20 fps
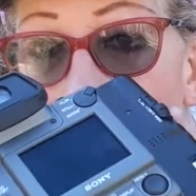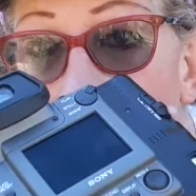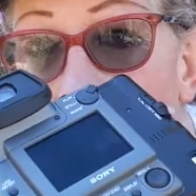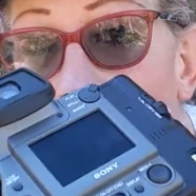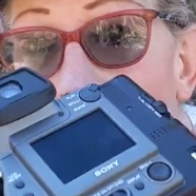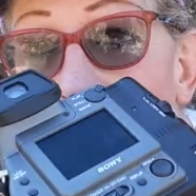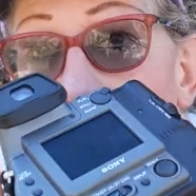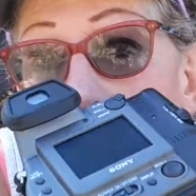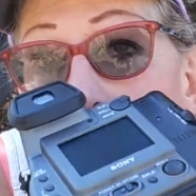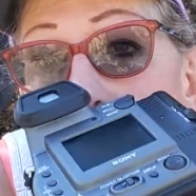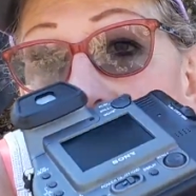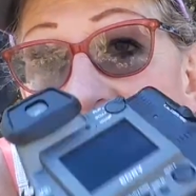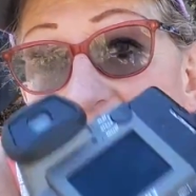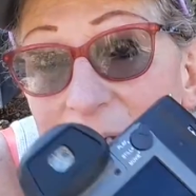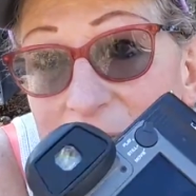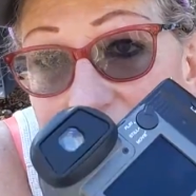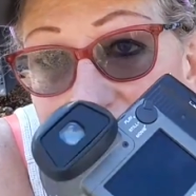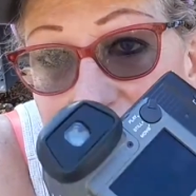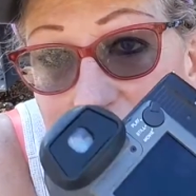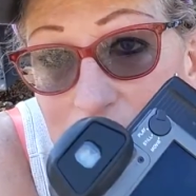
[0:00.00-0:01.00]
And it
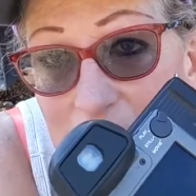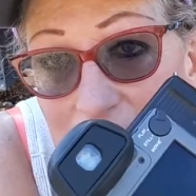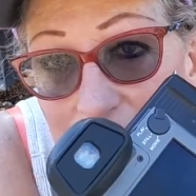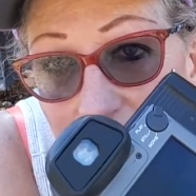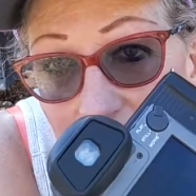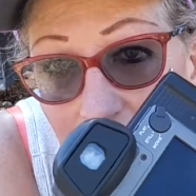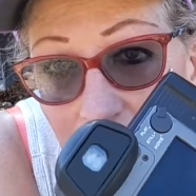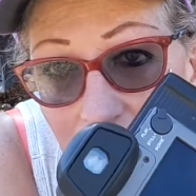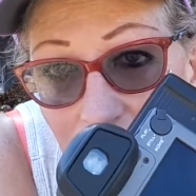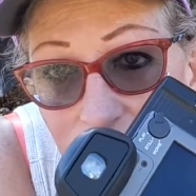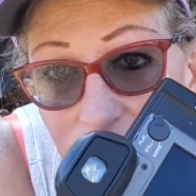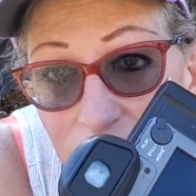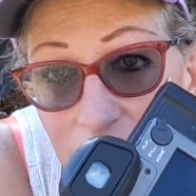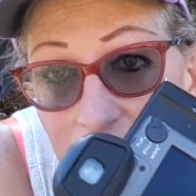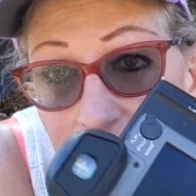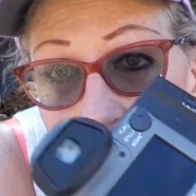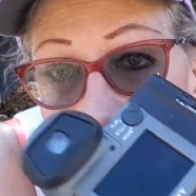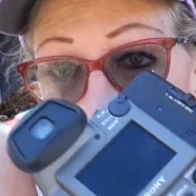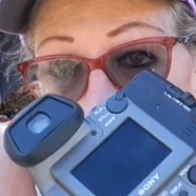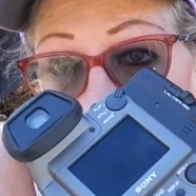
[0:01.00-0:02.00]
pisses me off.
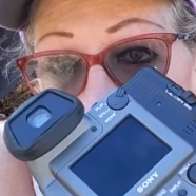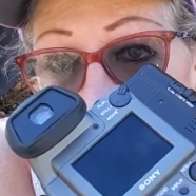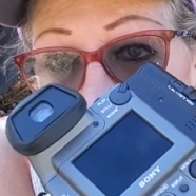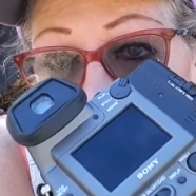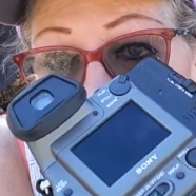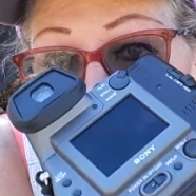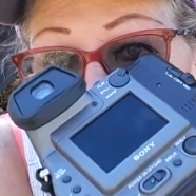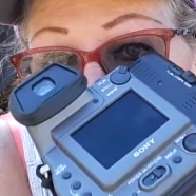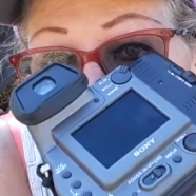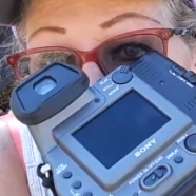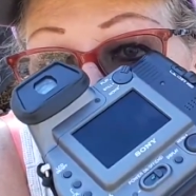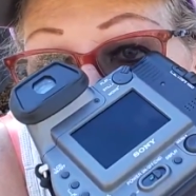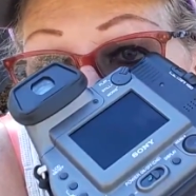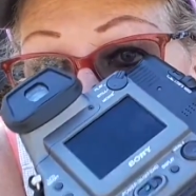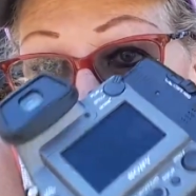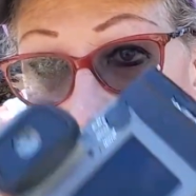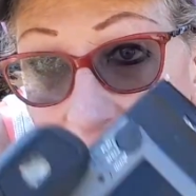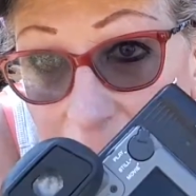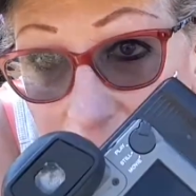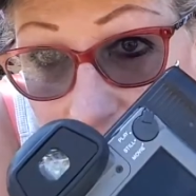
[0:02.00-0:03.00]

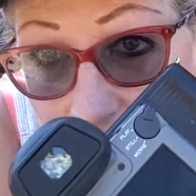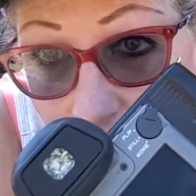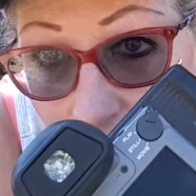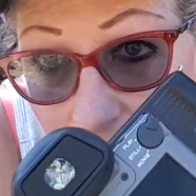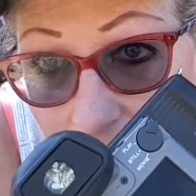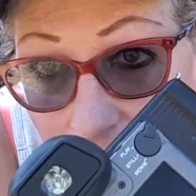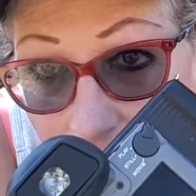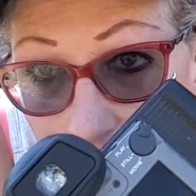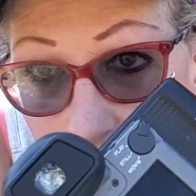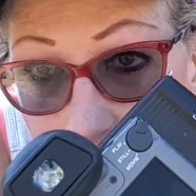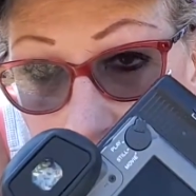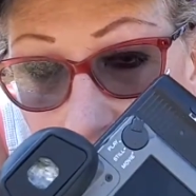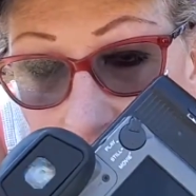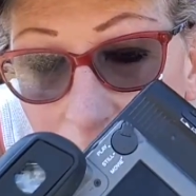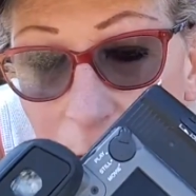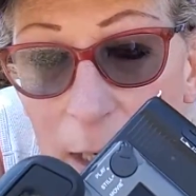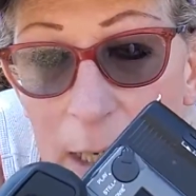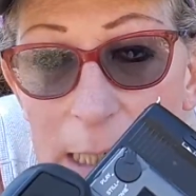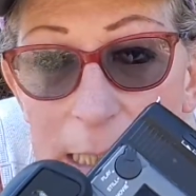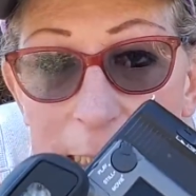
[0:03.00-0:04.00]
Anyway,
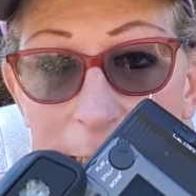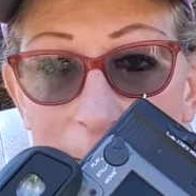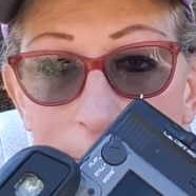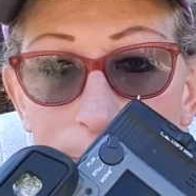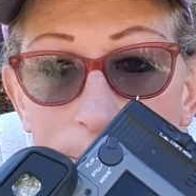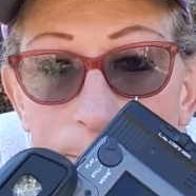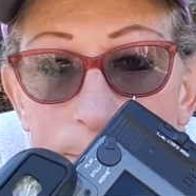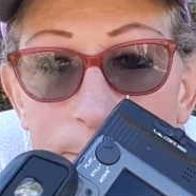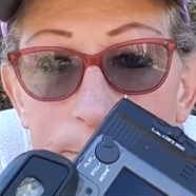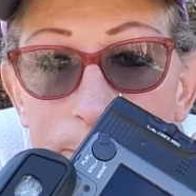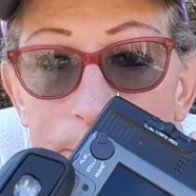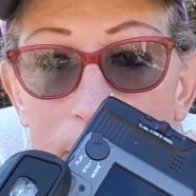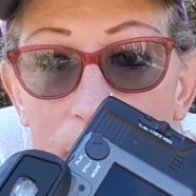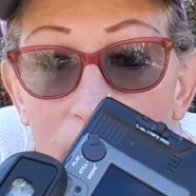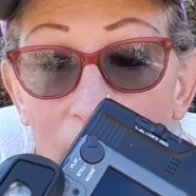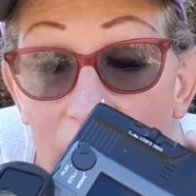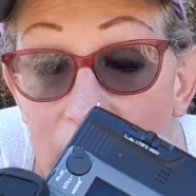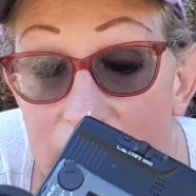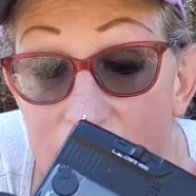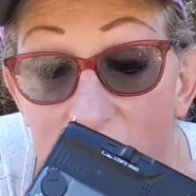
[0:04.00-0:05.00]

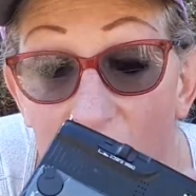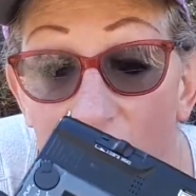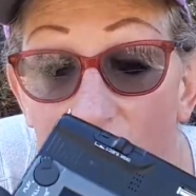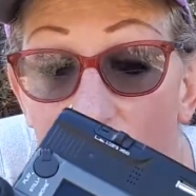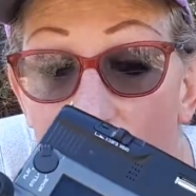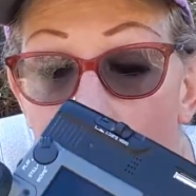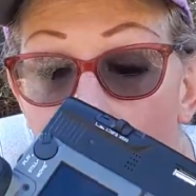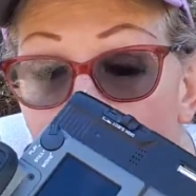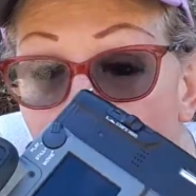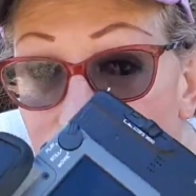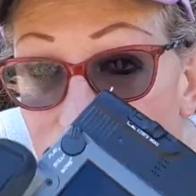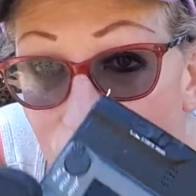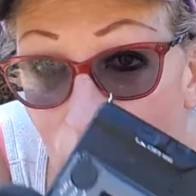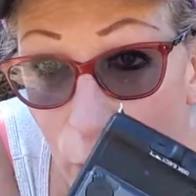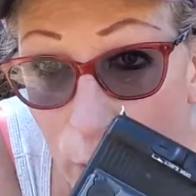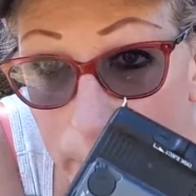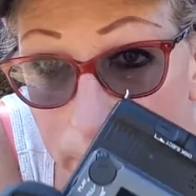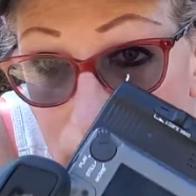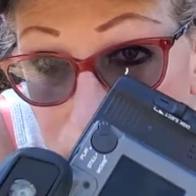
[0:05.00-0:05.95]
like I say, about 4